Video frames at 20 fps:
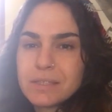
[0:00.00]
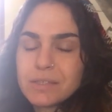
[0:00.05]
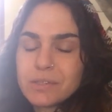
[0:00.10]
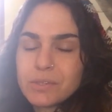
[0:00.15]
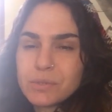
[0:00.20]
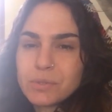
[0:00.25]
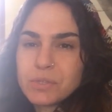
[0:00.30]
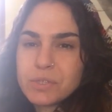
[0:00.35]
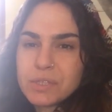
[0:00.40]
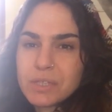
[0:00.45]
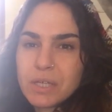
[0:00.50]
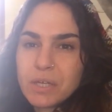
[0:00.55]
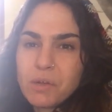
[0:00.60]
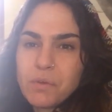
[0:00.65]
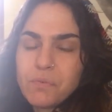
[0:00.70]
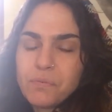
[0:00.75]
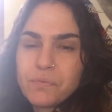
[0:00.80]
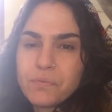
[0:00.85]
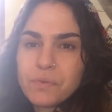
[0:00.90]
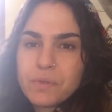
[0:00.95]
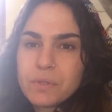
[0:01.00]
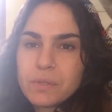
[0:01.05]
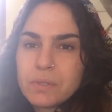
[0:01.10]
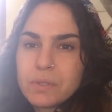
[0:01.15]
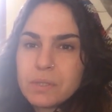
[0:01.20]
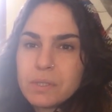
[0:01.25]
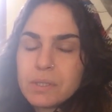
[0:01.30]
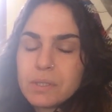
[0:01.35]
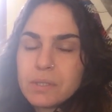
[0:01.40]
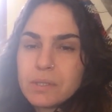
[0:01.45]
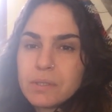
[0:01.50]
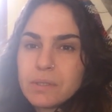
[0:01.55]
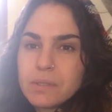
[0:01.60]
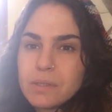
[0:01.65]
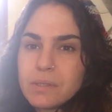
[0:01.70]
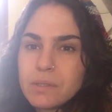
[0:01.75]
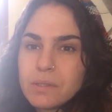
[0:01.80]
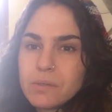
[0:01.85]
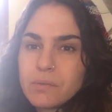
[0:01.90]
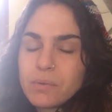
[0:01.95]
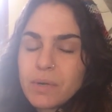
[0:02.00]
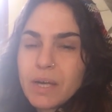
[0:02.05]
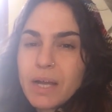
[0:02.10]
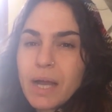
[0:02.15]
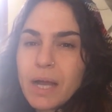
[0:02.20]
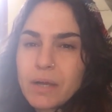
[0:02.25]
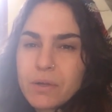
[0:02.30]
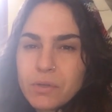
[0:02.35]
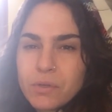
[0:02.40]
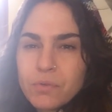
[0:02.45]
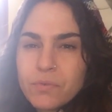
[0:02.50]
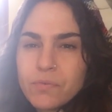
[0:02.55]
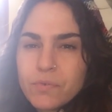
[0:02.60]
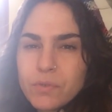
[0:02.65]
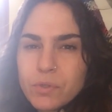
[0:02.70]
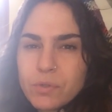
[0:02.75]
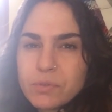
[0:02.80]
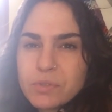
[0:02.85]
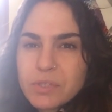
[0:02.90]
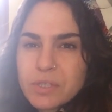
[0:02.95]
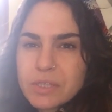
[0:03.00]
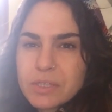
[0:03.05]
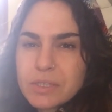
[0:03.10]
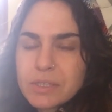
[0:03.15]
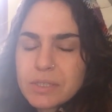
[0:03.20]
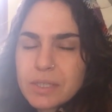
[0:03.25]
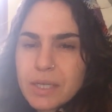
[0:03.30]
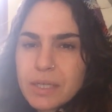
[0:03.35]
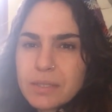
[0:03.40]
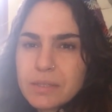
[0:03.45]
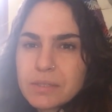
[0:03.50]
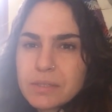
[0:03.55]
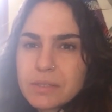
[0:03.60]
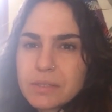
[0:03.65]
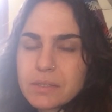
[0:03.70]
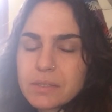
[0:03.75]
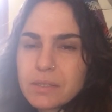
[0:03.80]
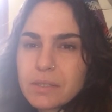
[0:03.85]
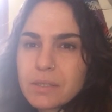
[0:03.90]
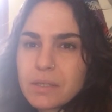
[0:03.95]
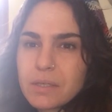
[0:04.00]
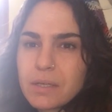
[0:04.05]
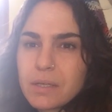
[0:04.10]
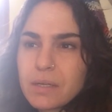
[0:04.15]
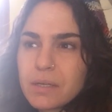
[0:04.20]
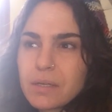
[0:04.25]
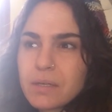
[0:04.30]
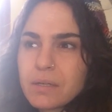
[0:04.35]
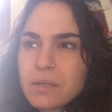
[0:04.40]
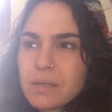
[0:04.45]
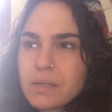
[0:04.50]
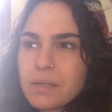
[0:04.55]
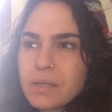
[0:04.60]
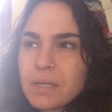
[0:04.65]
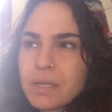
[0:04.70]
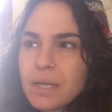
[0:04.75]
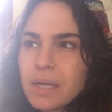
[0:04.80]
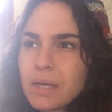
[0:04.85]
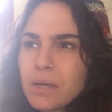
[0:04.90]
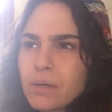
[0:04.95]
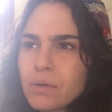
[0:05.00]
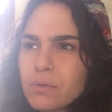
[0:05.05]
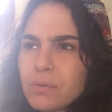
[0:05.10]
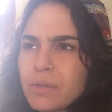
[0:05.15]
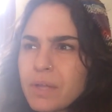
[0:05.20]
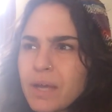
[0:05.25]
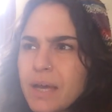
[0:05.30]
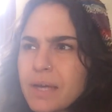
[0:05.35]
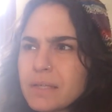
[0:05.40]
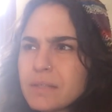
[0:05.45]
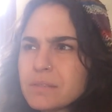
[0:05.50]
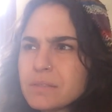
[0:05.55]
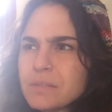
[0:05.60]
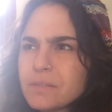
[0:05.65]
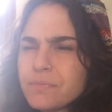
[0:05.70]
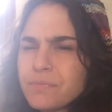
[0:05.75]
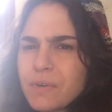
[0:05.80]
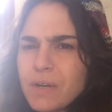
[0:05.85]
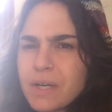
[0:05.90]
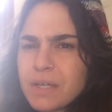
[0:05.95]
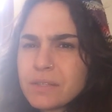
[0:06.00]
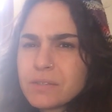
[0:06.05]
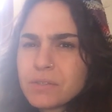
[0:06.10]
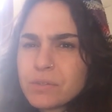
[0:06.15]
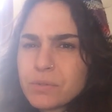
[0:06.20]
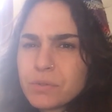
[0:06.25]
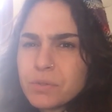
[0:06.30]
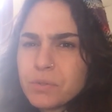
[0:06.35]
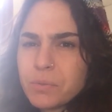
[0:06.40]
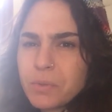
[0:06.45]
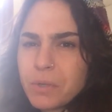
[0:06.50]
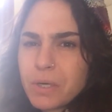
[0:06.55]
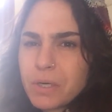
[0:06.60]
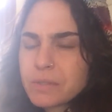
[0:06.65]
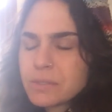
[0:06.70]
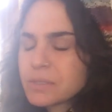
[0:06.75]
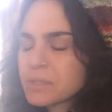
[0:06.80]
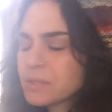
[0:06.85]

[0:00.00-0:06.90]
in yourself, right? How you view success uh, and how that defines who you are in